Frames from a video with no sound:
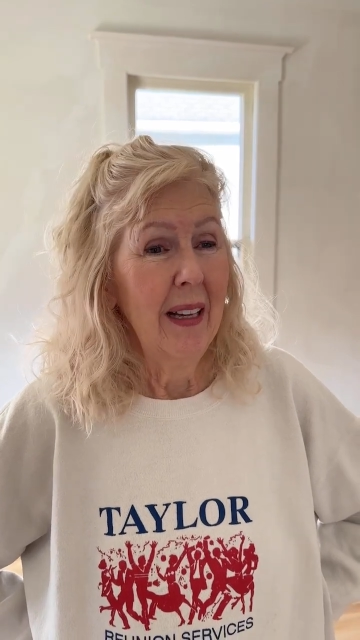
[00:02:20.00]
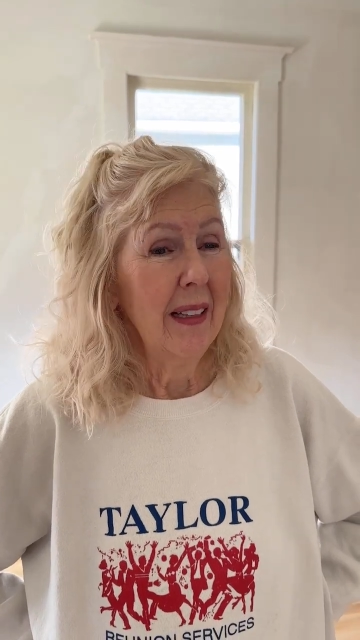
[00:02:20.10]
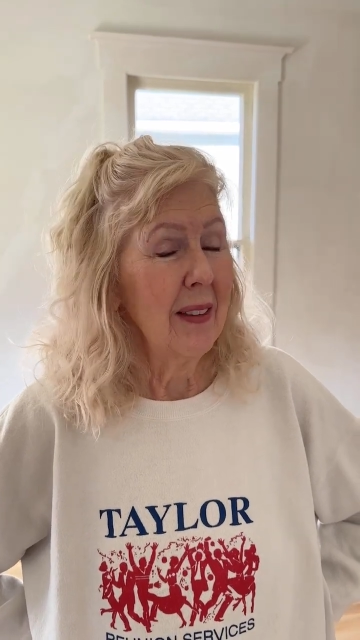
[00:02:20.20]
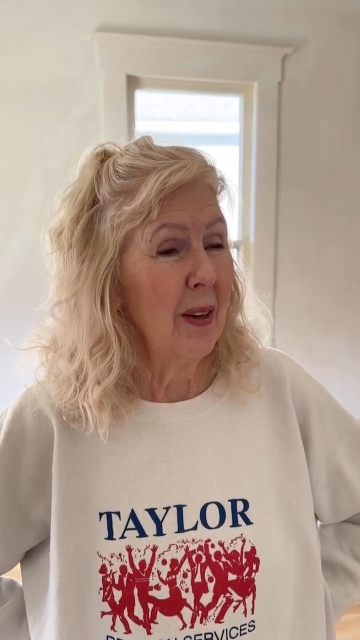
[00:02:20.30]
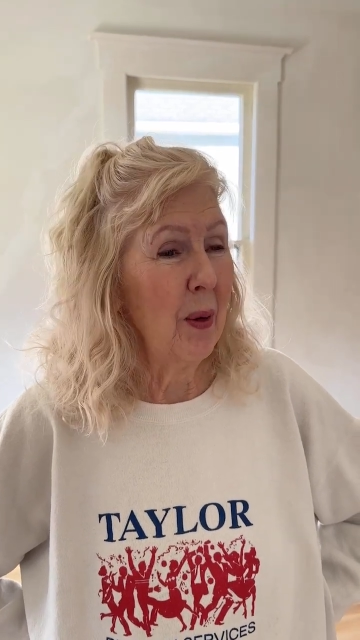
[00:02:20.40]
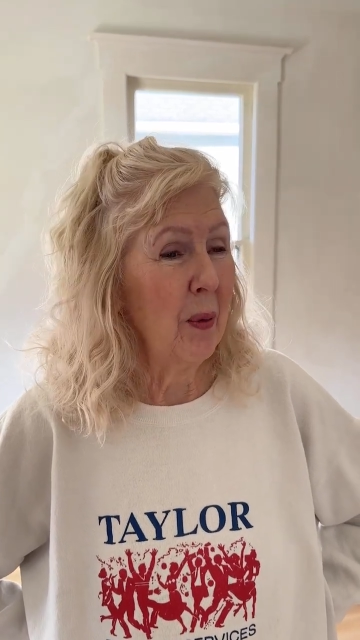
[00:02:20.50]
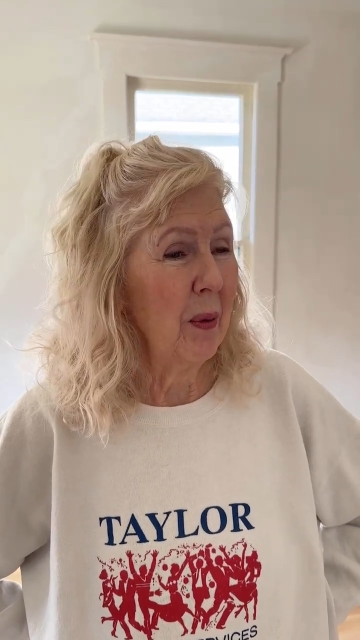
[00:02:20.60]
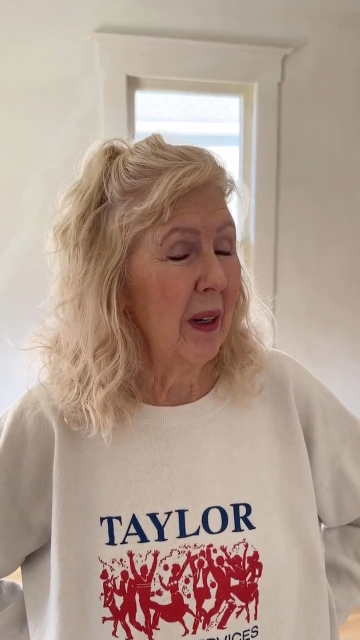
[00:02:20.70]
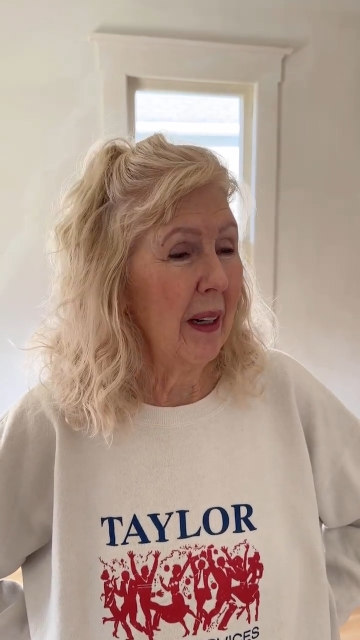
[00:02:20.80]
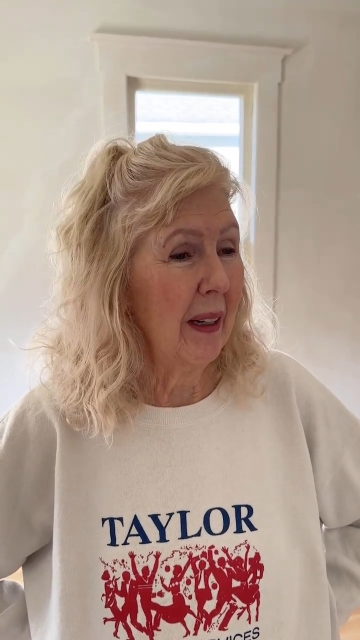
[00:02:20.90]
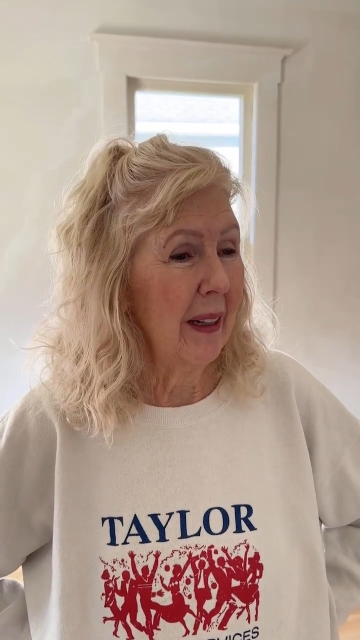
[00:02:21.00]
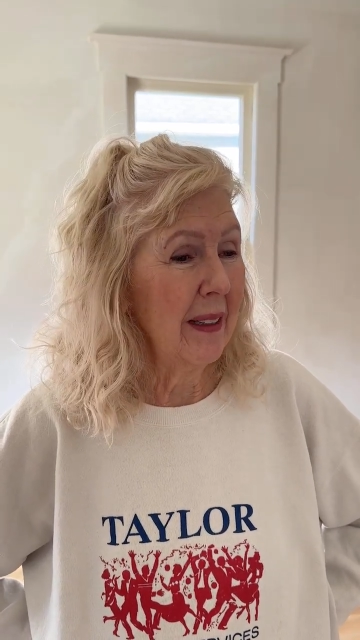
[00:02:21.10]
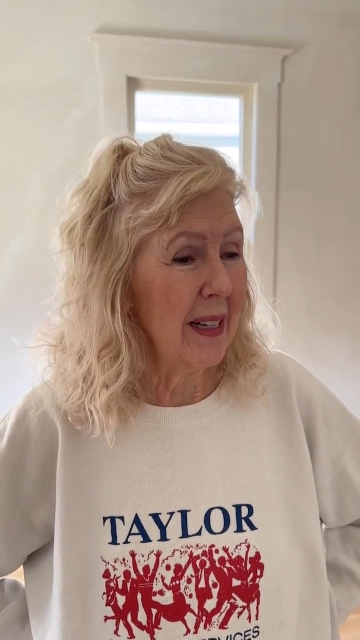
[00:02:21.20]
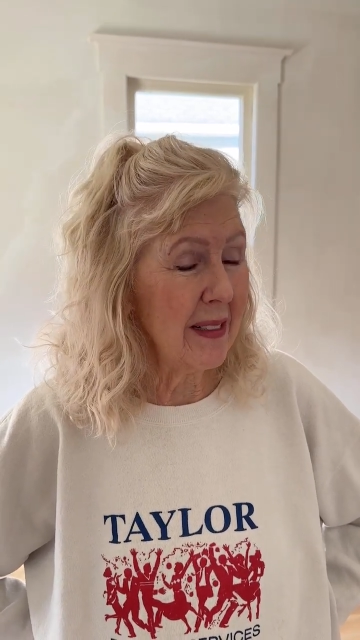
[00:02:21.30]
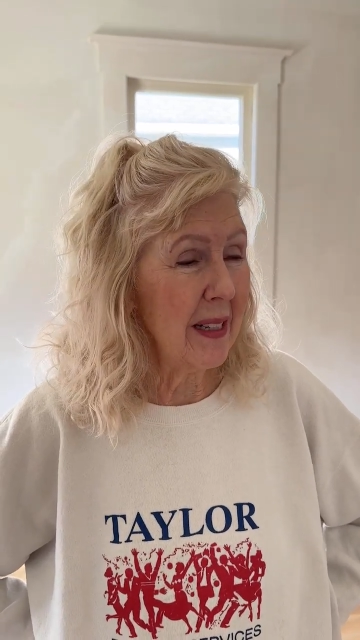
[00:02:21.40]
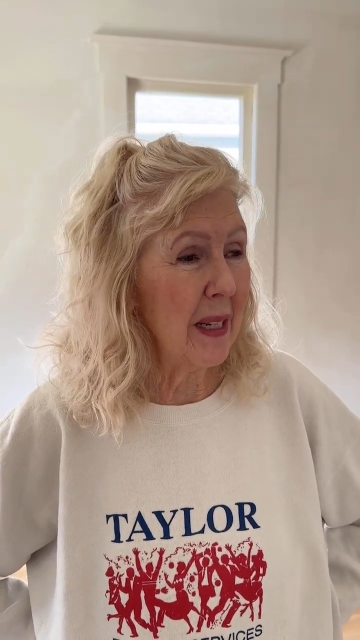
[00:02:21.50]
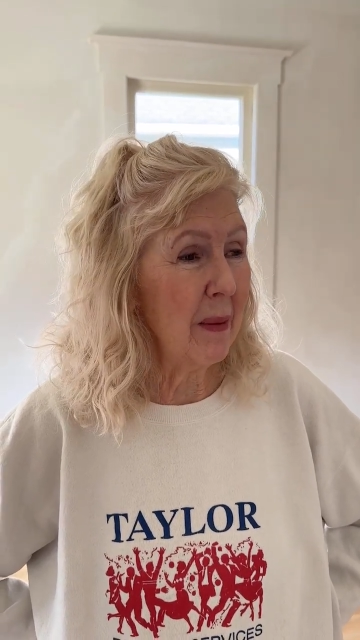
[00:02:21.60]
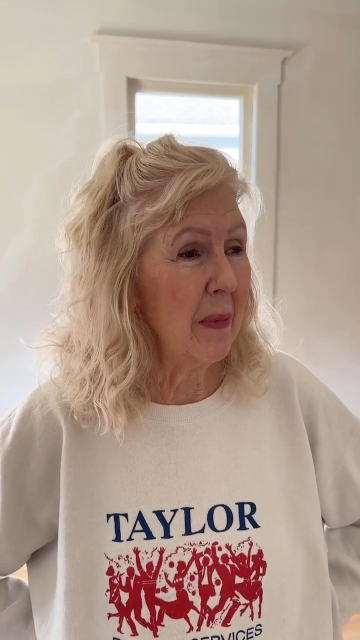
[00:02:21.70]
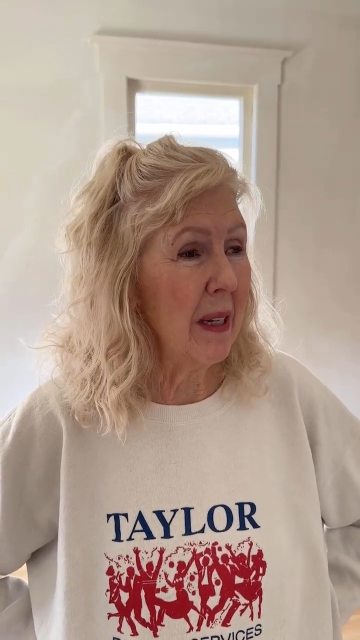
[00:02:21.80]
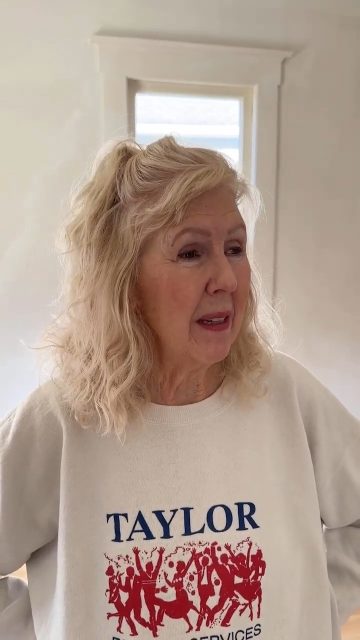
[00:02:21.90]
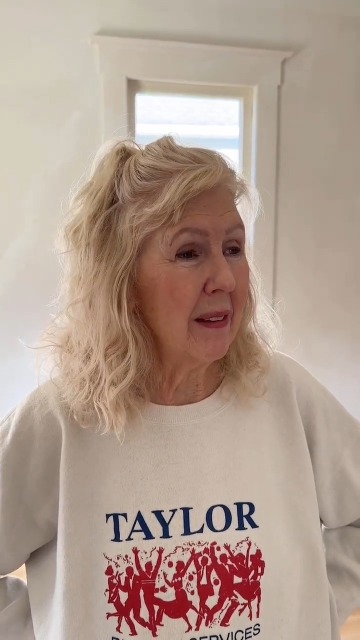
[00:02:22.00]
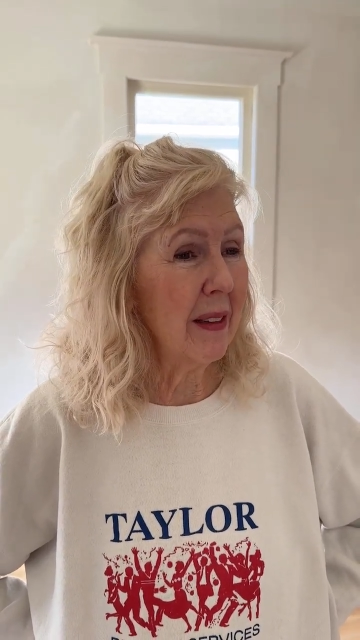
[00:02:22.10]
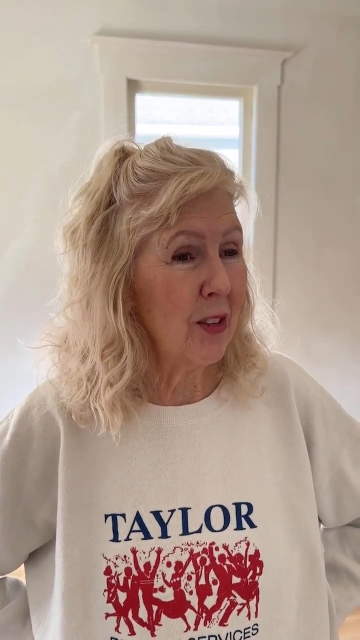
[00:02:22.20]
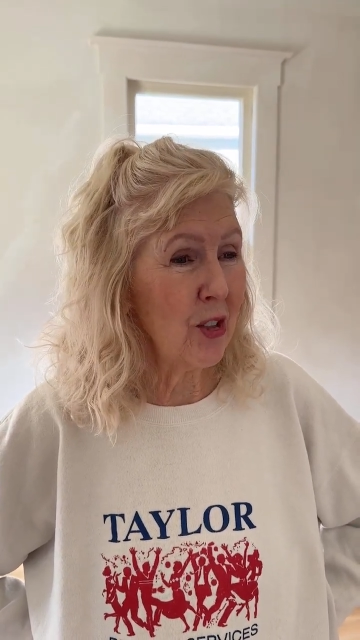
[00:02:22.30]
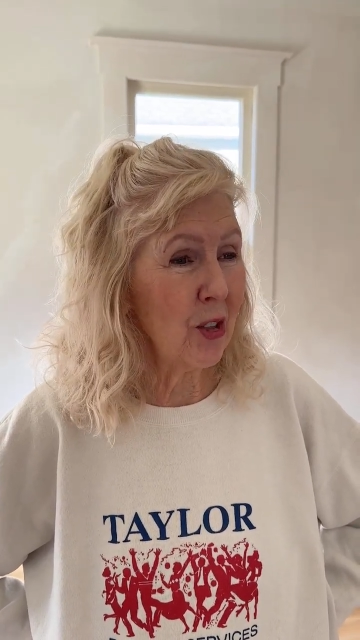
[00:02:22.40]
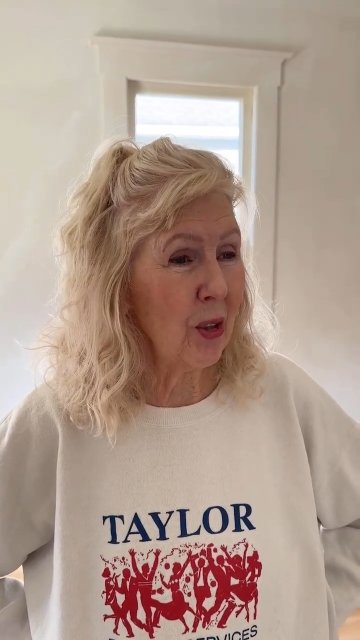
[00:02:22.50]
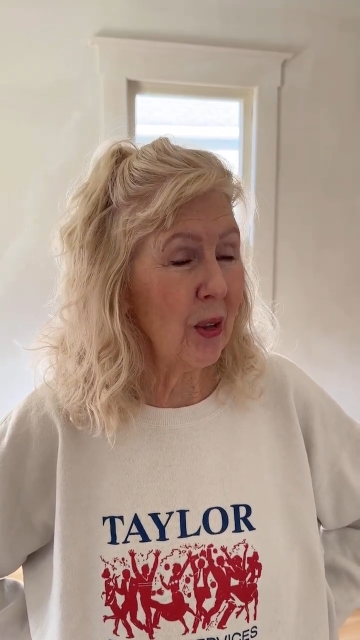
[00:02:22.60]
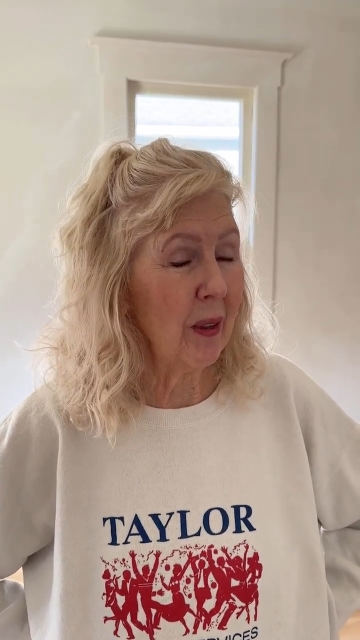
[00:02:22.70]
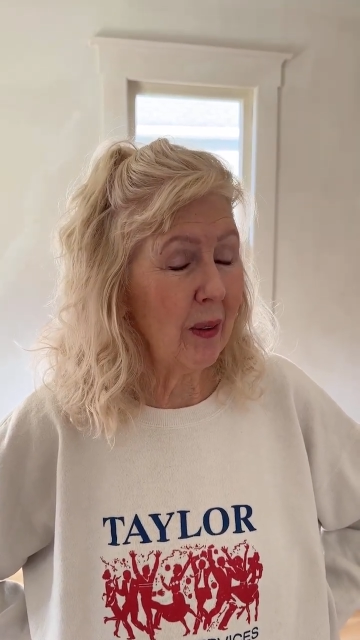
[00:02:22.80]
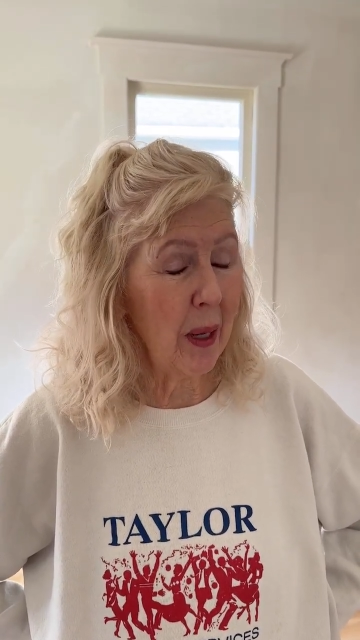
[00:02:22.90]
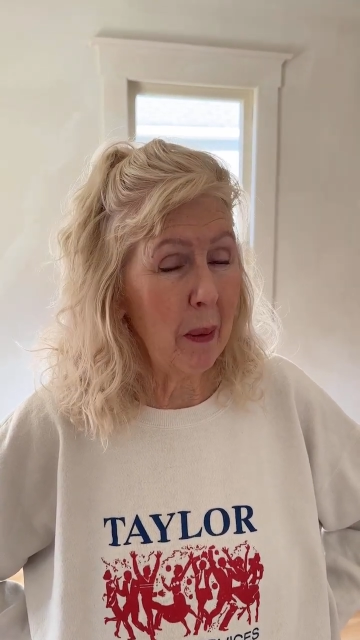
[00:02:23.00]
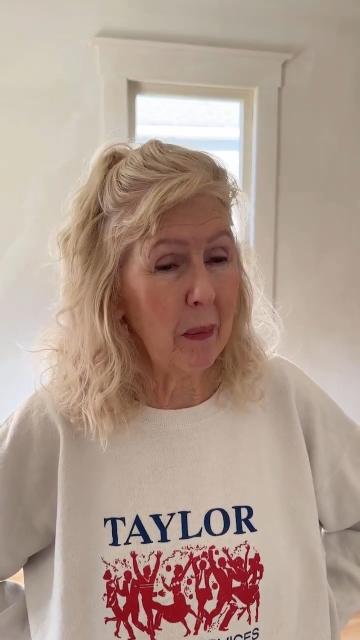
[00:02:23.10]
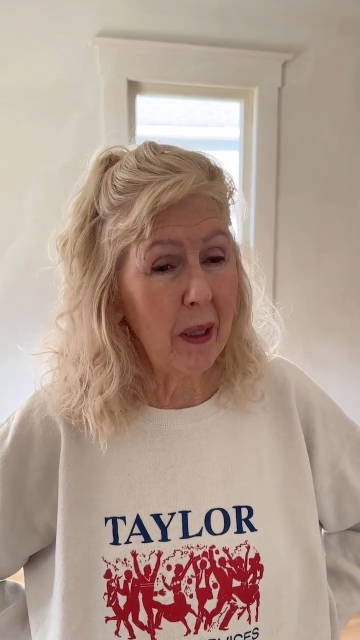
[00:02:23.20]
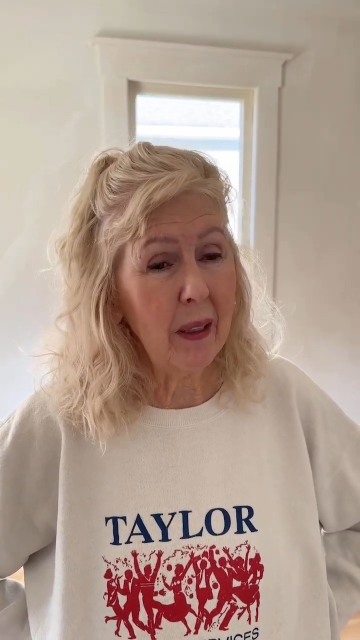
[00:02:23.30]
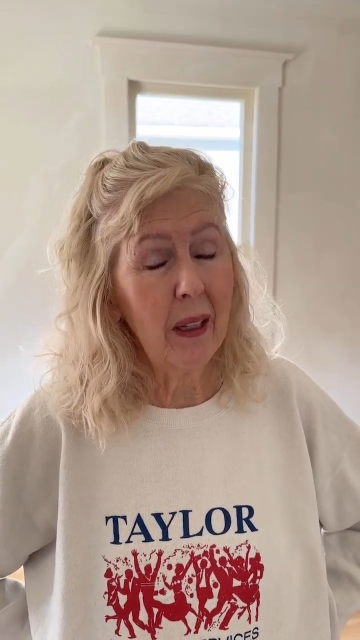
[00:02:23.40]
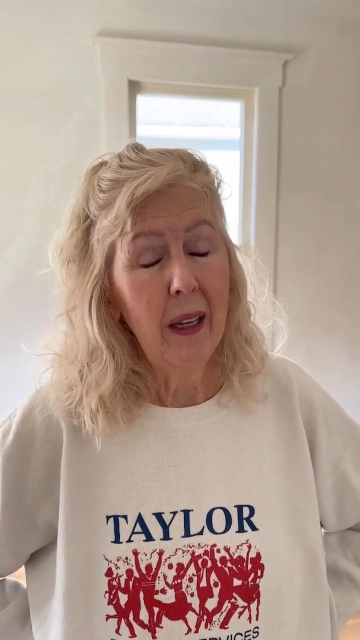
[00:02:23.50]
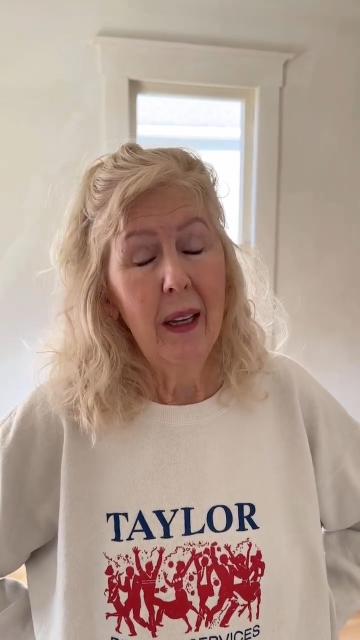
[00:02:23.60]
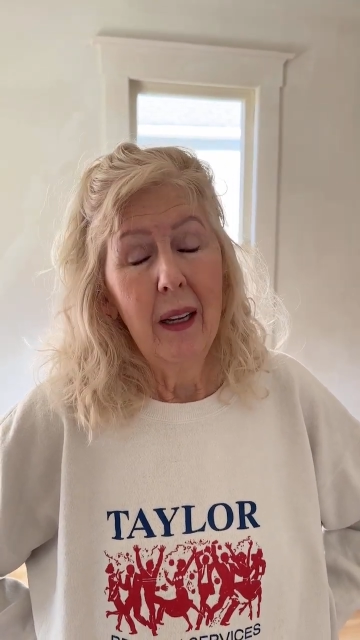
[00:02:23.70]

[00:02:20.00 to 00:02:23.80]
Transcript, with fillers: So uh, texted him and he said sure he'll come and